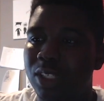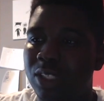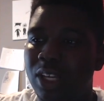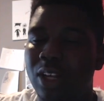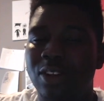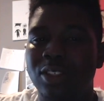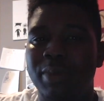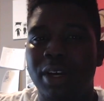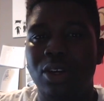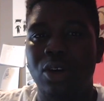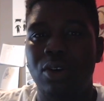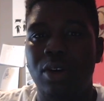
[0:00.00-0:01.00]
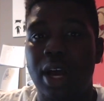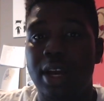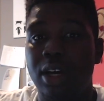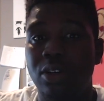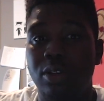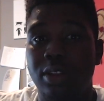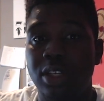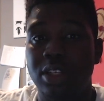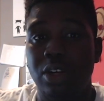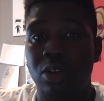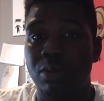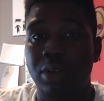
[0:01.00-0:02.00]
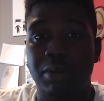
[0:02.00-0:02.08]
to get close to my goal, I gotta do things I don't really